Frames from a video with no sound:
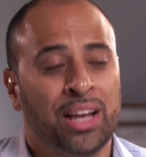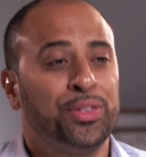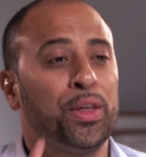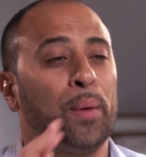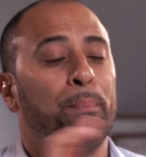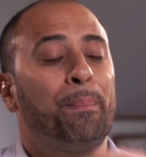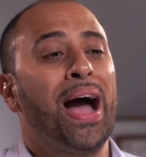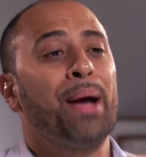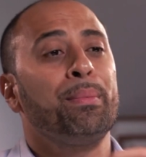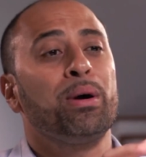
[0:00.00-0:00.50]

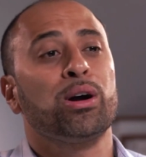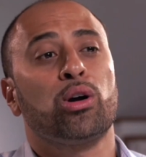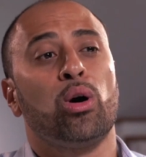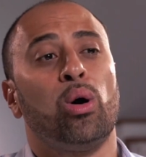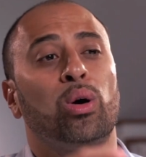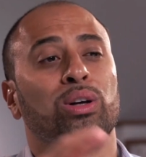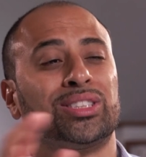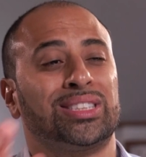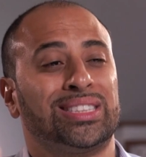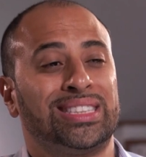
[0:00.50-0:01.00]
The Bible
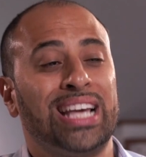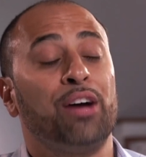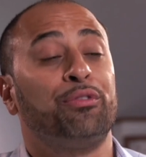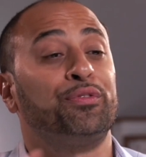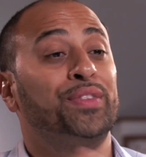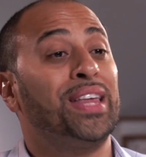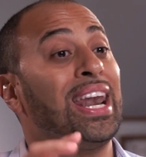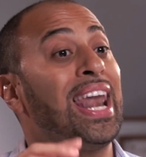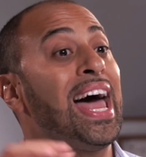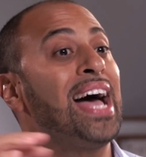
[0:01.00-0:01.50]
calls
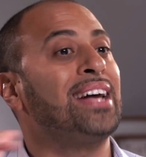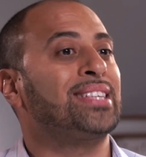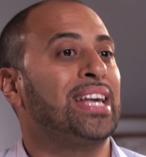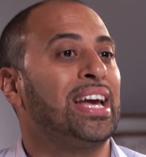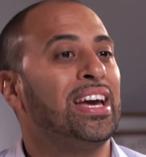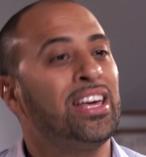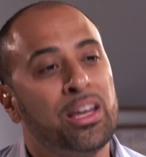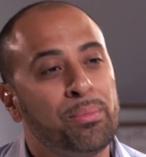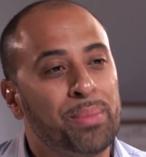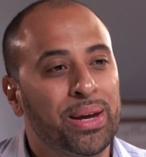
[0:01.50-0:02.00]
death the last
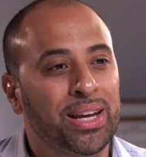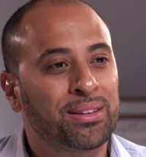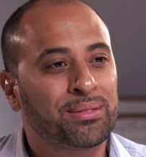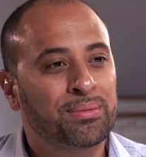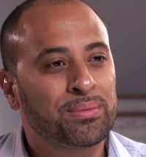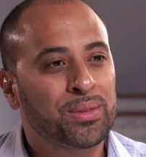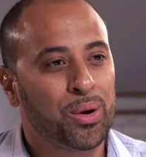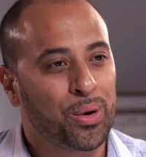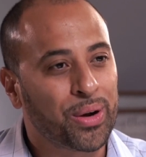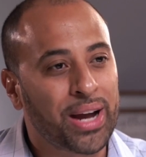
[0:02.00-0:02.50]
enemy.
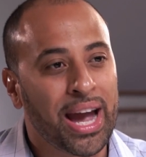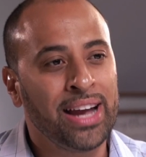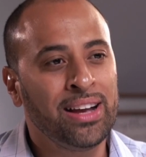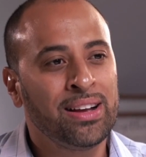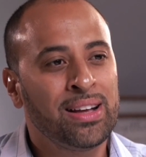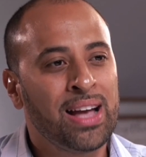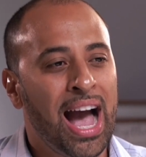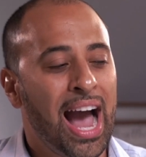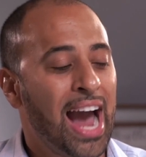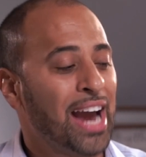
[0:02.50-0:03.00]

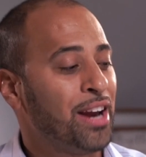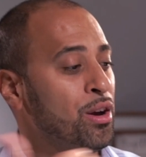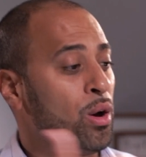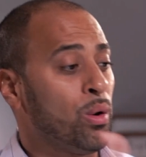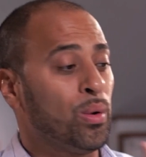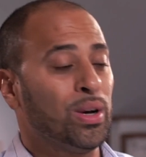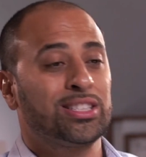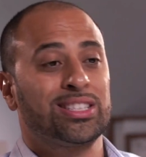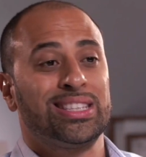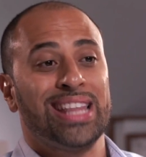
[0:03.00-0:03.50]
Okay? I
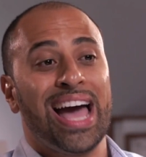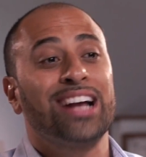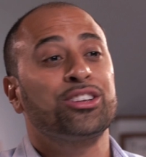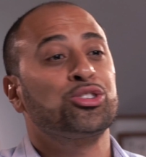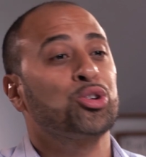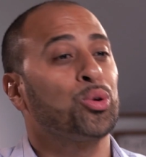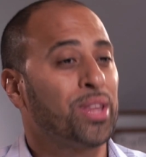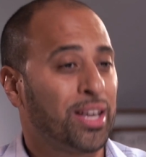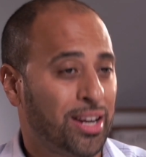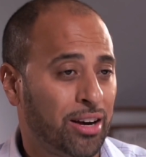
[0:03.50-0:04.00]
know it's
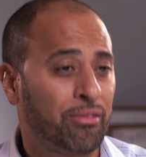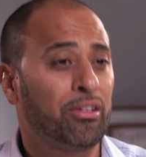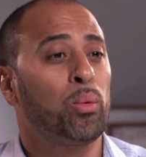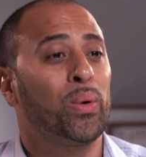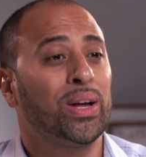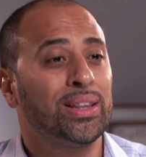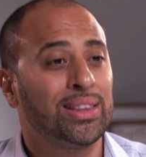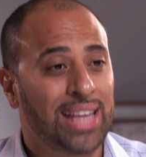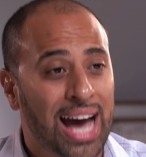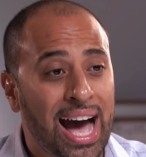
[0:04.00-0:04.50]
natural that
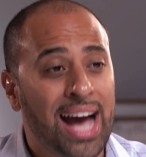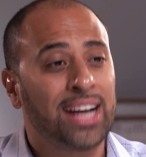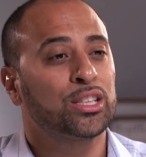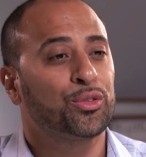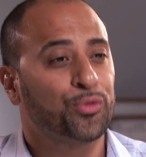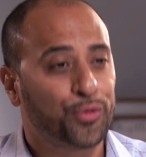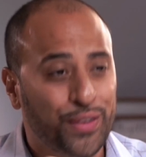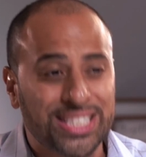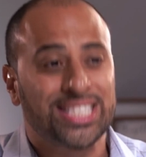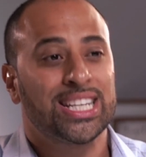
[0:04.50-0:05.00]
everyone
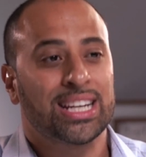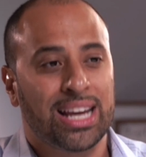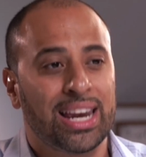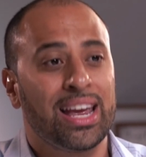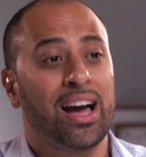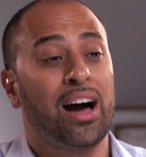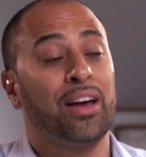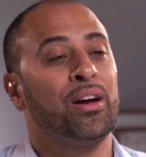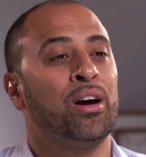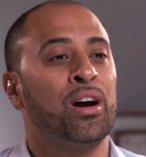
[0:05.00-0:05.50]
dies
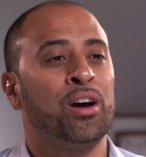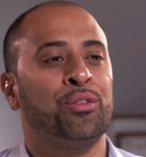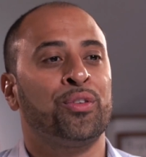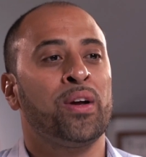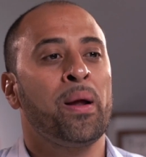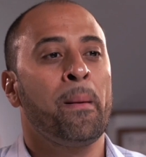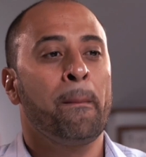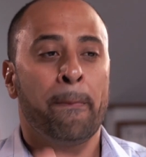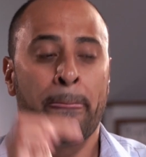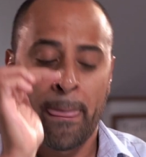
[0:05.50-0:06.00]
physically on earth,
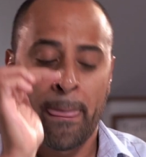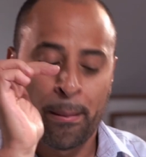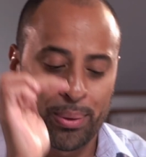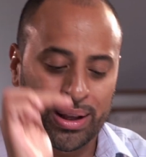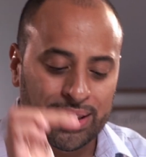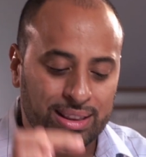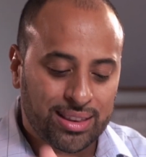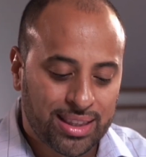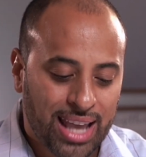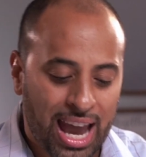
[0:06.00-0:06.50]

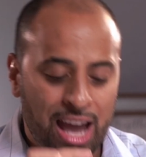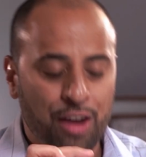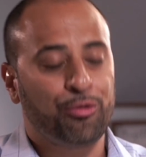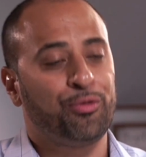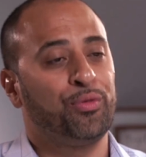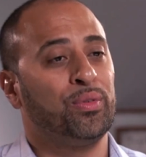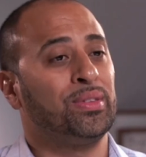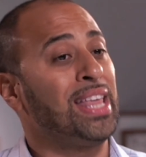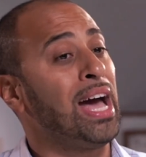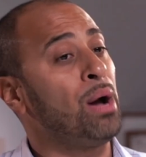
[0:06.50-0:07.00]
but
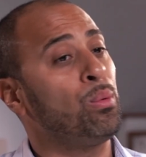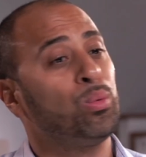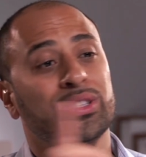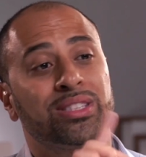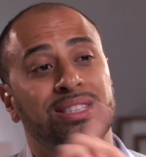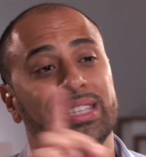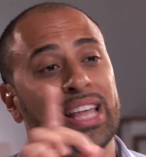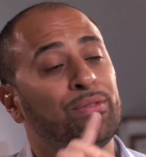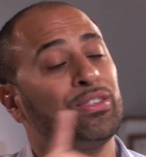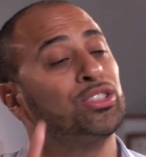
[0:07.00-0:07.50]
death, that
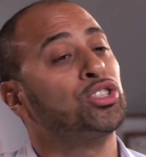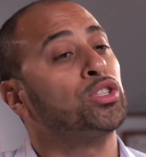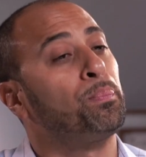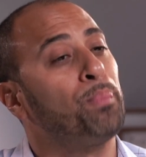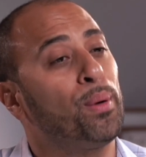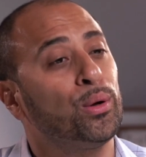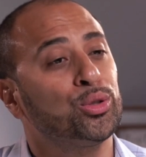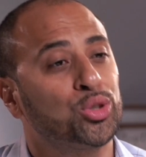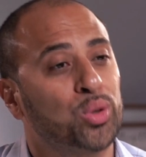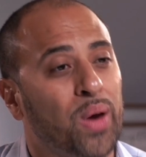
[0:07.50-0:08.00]
was never
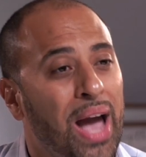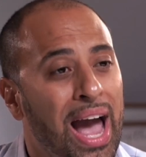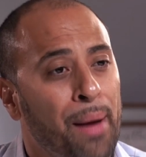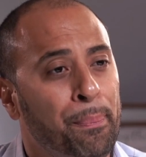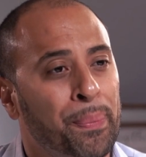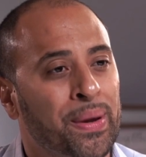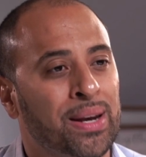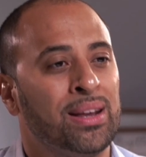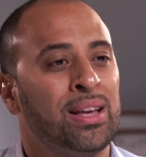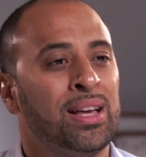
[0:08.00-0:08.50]
supposed to
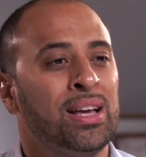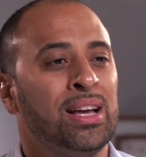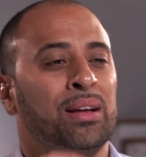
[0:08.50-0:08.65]
happen.